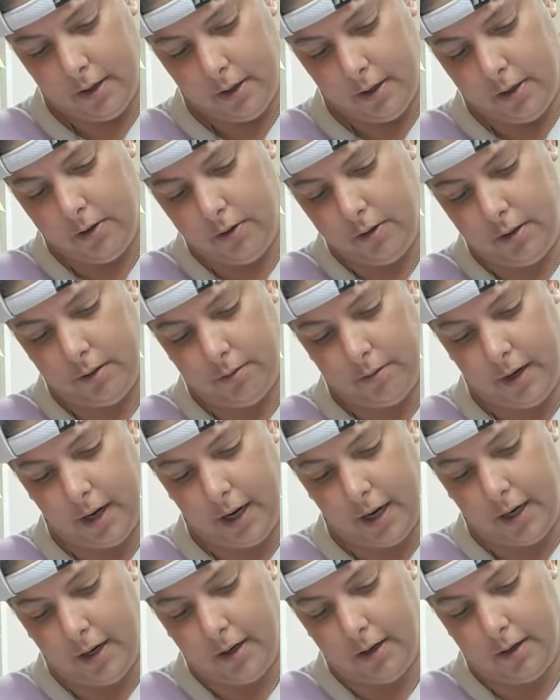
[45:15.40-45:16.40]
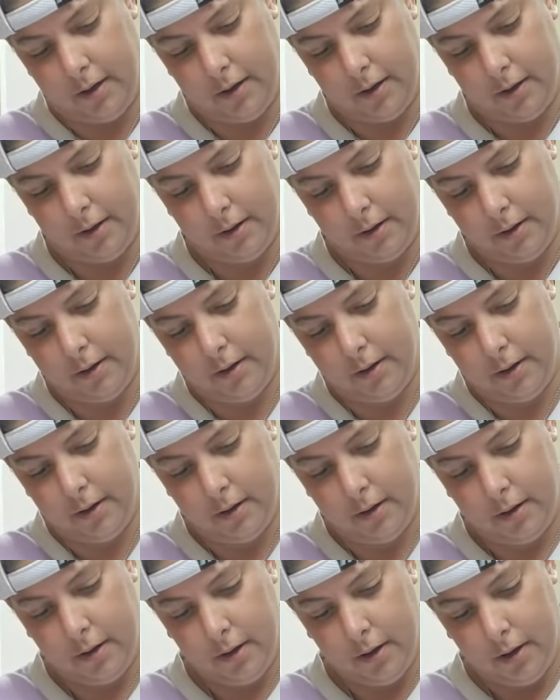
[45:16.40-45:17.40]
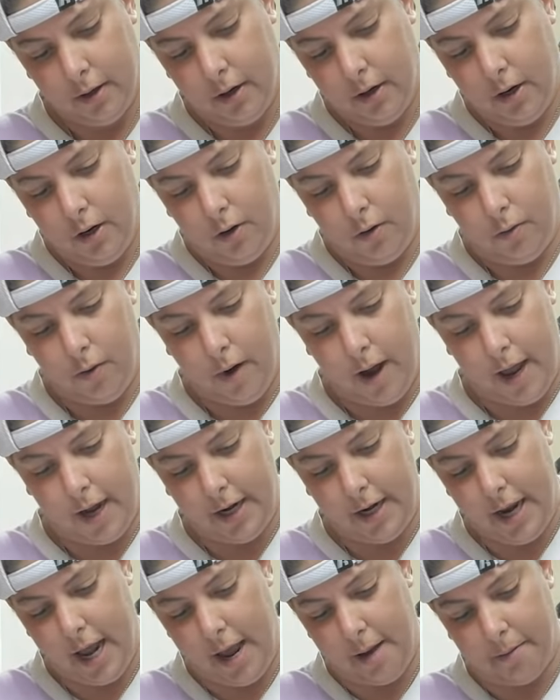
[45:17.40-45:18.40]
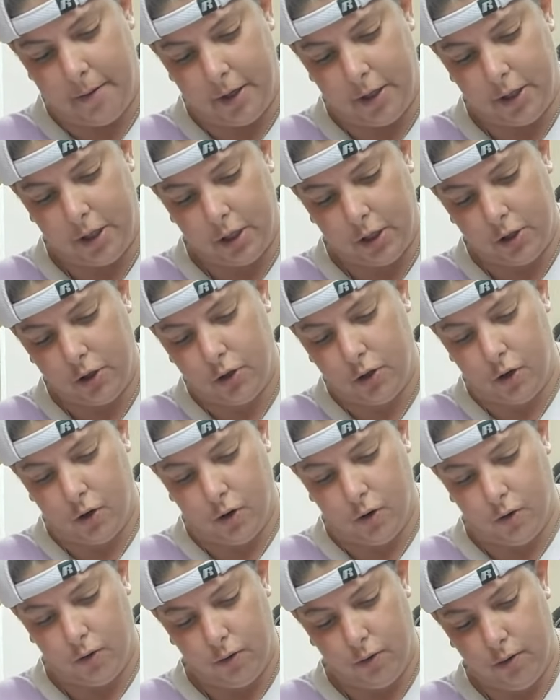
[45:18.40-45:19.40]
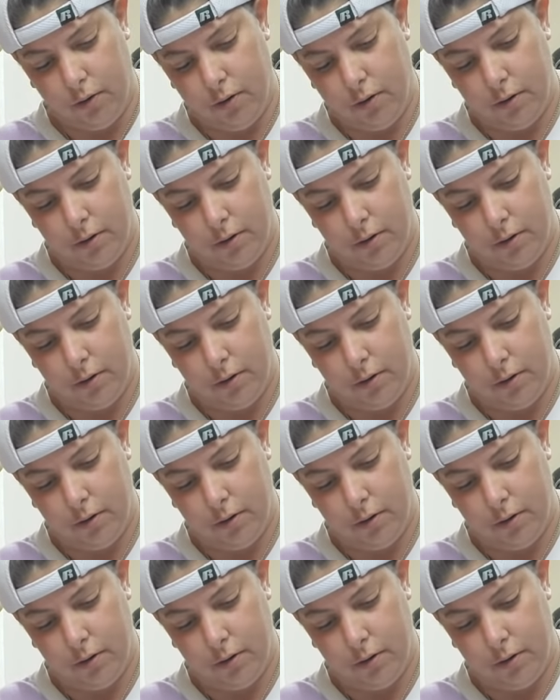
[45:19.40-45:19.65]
do some kind of red damage control.